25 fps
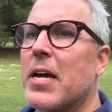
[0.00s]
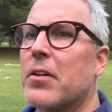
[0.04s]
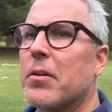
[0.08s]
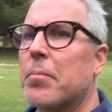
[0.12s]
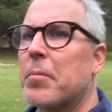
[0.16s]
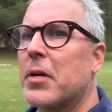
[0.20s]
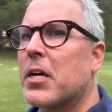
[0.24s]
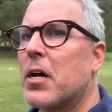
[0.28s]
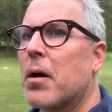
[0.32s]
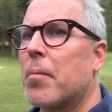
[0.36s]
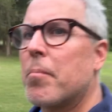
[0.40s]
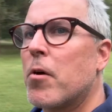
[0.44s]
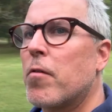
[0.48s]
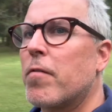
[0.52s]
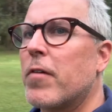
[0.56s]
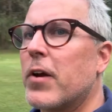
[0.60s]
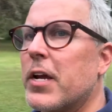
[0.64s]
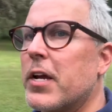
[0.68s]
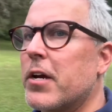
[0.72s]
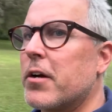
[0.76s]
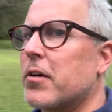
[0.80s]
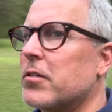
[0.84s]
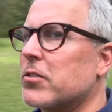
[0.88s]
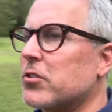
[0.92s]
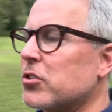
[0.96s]
Let me come over
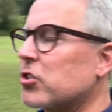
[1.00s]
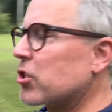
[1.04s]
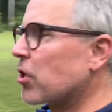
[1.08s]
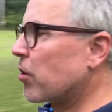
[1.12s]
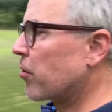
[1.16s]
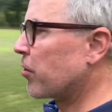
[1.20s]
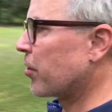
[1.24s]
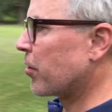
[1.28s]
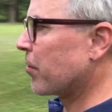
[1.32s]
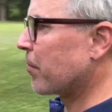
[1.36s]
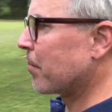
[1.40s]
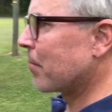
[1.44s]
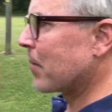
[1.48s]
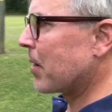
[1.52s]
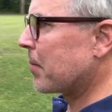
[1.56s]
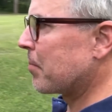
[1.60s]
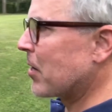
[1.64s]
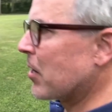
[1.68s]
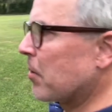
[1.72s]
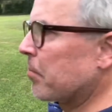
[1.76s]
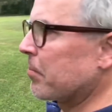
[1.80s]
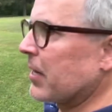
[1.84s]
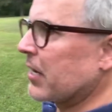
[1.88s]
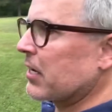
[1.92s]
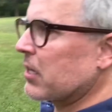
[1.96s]
here and show you. Maybe
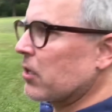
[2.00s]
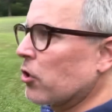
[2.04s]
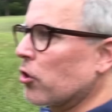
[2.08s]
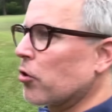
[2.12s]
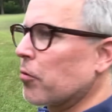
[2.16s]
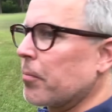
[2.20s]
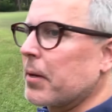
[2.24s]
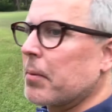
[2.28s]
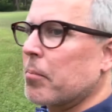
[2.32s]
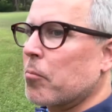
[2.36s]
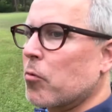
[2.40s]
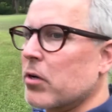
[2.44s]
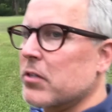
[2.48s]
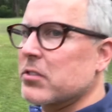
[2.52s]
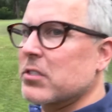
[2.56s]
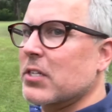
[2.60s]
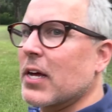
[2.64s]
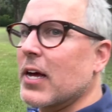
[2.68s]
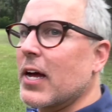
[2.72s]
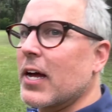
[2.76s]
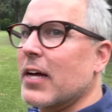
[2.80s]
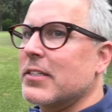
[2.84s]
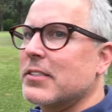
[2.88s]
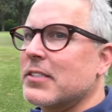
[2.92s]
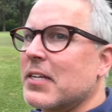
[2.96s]
it'll make a little bit more
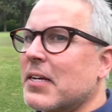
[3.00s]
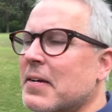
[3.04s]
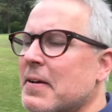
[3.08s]
sense.